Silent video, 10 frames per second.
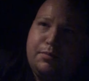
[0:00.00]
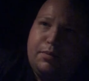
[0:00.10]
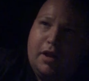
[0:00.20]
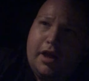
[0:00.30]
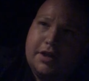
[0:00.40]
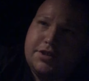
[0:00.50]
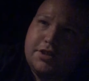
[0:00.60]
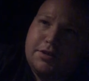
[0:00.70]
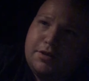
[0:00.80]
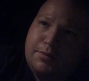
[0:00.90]

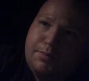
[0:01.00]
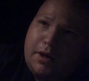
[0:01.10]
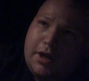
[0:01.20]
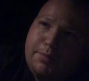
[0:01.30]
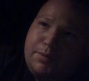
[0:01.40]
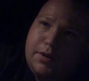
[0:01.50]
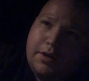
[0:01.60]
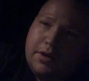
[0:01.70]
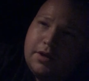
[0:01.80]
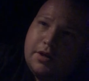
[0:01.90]
plastic pipe
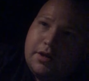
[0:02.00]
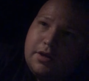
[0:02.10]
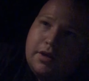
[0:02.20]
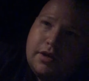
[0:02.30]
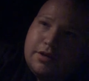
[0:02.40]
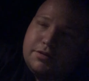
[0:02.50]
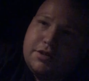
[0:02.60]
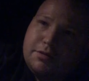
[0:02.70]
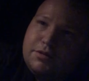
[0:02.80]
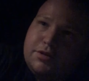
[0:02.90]
of
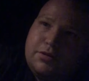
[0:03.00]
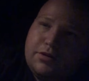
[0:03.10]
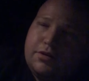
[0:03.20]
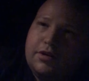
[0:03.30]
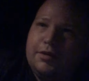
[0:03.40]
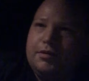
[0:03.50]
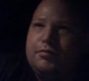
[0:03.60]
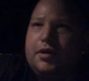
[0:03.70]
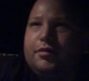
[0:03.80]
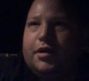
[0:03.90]
some sort, or
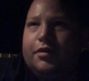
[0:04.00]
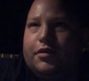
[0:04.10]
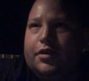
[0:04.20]
maybe